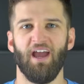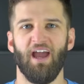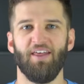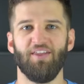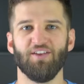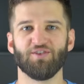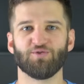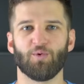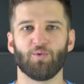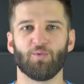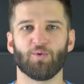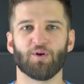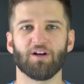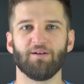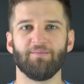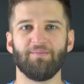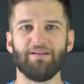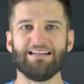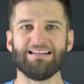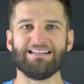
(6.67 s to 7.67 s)
In this one, we're
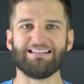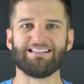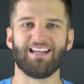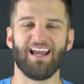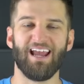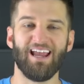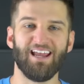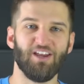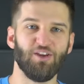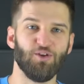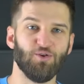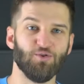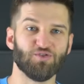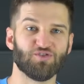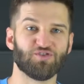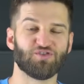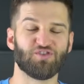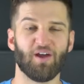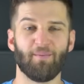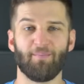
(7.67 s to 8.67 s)
going to be taking you
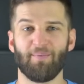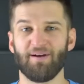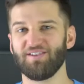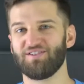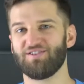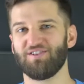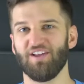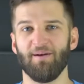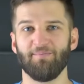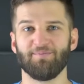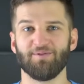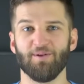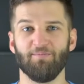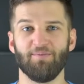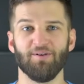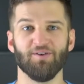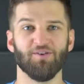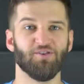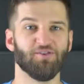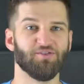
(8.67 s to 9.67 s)
step by step to
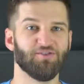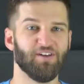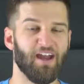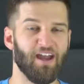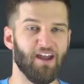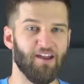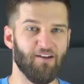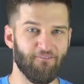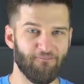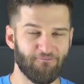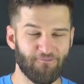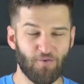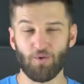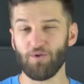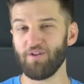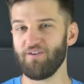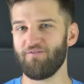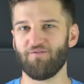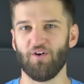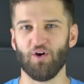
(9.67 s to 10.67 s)
build a
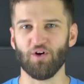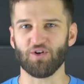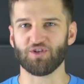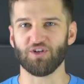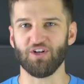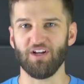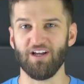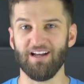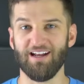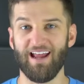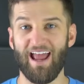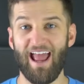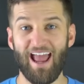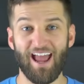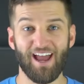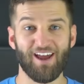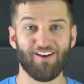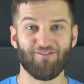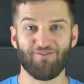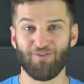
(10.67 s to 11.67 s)
fully functioning
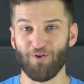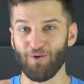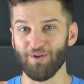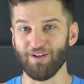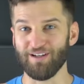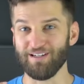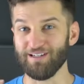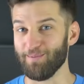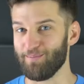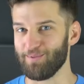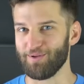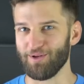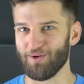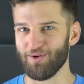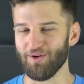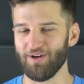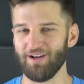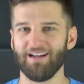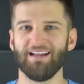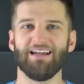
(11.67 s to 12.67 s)
and fully
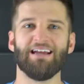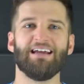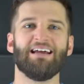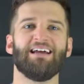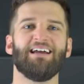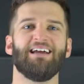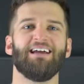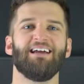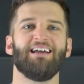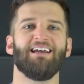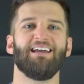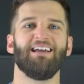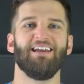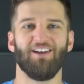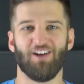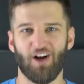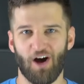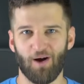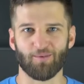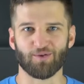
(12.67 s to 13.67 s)
deployed
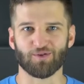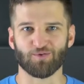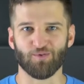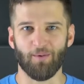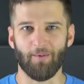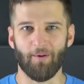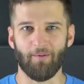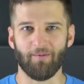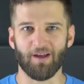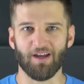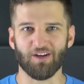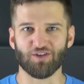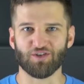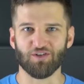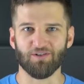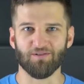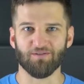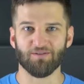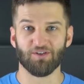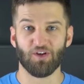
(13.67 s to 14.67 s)
e-commerce web
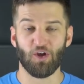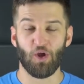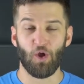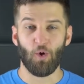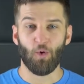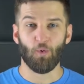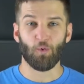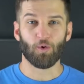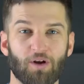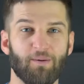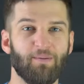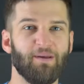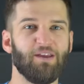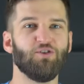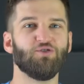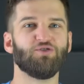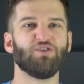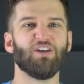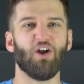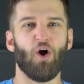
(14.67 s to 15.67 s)
application. We're going to be
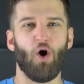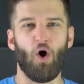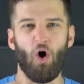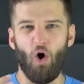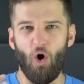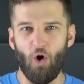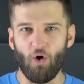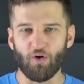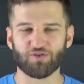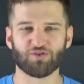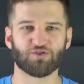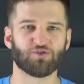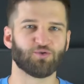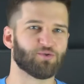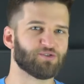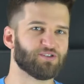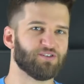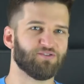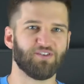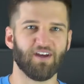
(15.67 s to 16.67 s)
using all
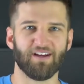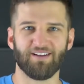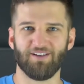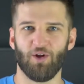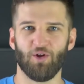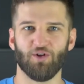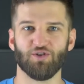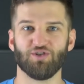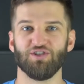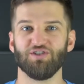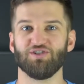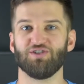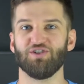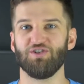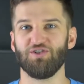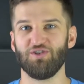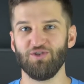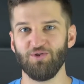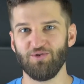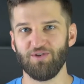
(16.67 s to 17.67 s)
sorts of technologies to
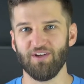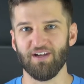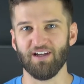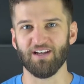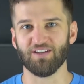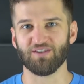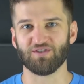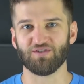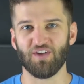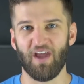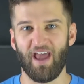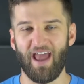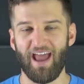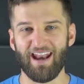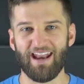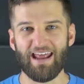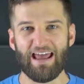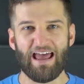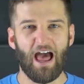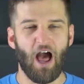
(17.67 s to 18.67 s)
do this,
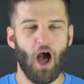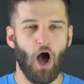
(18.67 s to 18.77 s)
and